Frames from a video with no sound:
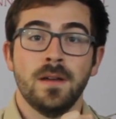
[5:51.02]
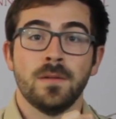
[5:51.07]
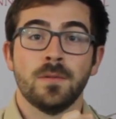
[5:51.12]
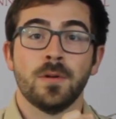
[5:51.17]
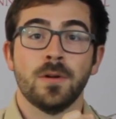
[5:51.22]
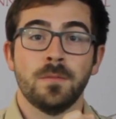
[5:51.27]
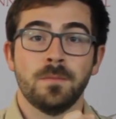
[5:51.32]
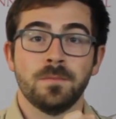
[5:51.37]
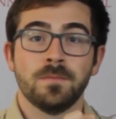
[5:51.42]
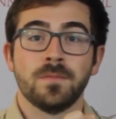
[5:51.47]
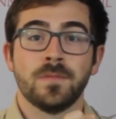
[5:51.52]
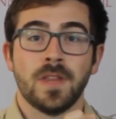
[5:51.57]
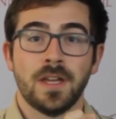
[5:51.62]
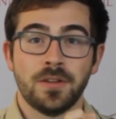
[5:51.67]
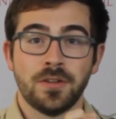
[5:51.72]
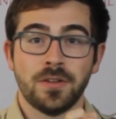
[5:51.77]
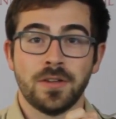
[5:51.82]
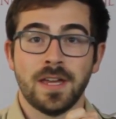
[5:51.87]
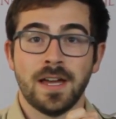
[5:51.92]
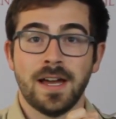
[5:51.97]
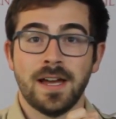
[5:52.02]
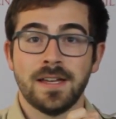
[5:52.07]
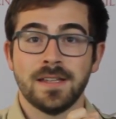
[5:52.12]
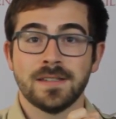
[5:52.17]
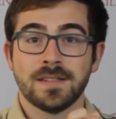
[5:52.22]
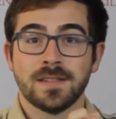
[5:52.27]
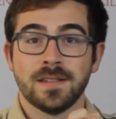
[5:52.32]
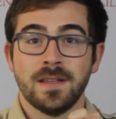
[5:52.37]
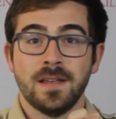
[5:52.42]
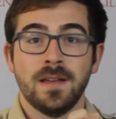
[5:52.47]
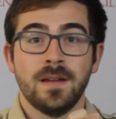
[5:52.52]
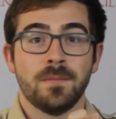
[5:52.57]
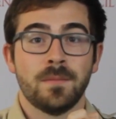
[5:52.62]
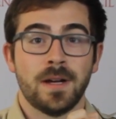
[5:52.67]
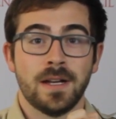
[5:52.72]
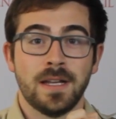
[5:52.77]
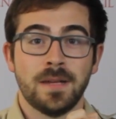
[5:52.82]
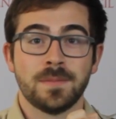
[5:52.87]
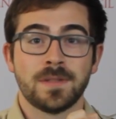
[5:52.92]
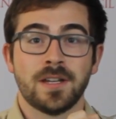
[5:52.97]
Well, thank you guys.
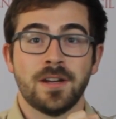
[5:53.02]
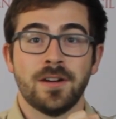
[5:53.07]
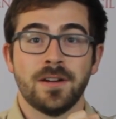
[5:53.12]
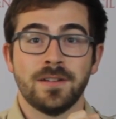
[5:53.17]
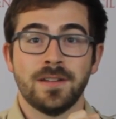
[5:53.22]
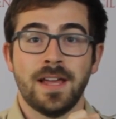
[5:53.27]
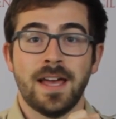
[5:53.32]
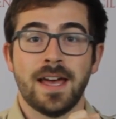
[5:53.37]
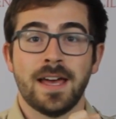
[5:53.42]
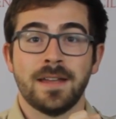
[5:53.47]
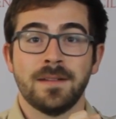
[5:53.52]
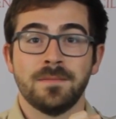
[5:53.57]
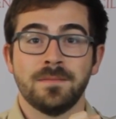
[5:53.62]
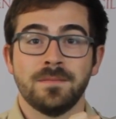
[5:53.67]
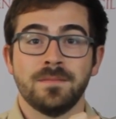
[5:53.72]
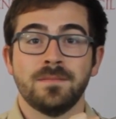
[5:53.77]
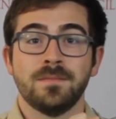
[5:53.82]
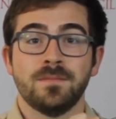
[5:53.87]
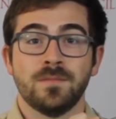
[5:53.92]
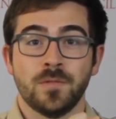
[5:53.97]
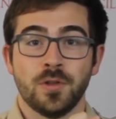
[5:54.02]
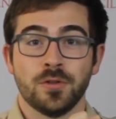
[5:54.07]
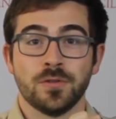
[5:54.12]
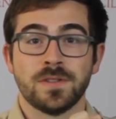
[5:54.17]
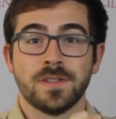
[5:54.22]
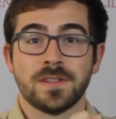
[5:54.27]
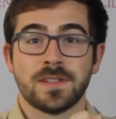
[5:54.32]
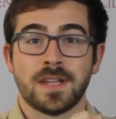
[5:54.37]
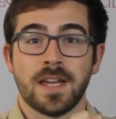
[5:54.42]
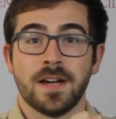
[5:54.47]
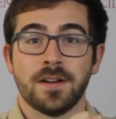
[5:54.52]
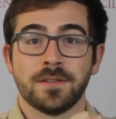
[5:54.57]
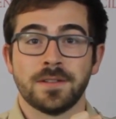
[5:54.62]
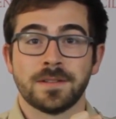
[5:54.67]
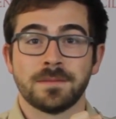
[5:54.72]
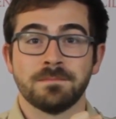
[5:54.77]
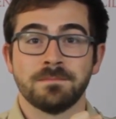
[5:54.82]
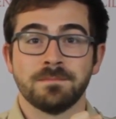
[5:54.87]
My name's Garrett Ladd, yours in Scouting.